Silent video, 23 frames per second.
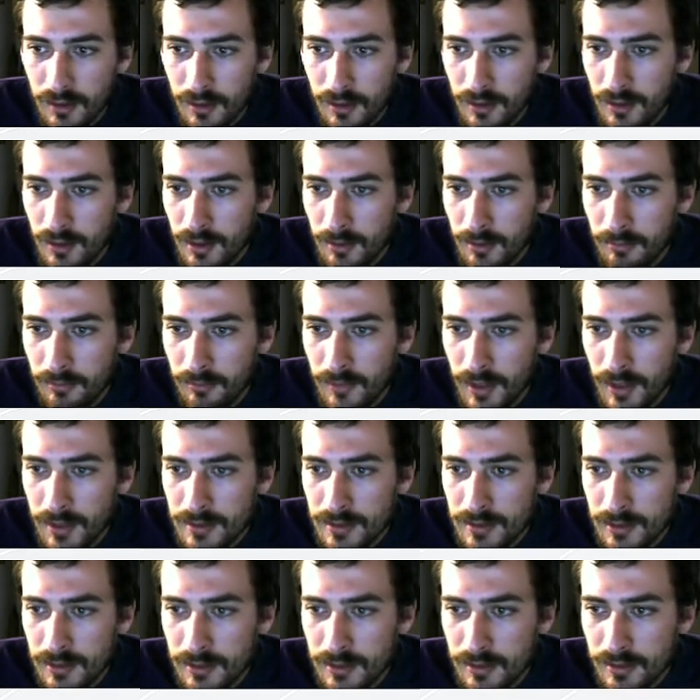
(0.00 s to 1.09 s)
Yep, that's
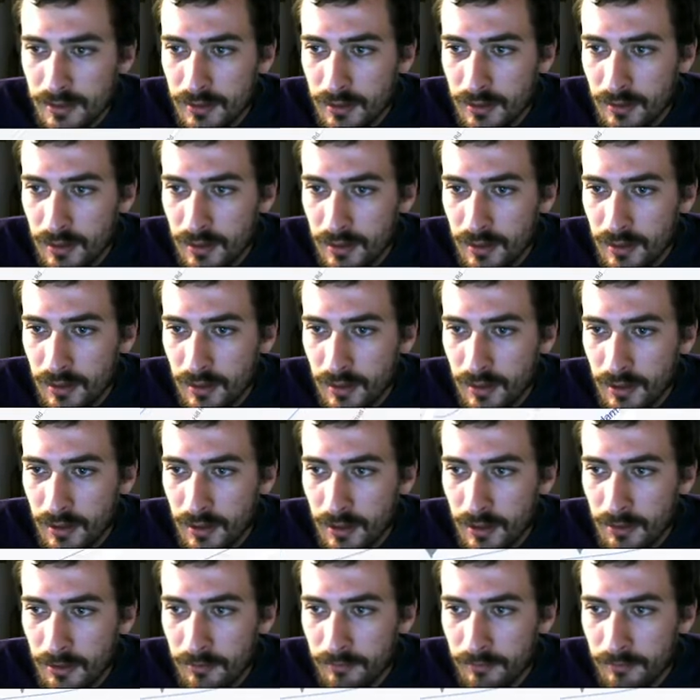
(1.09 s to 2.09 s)
Central Street right there.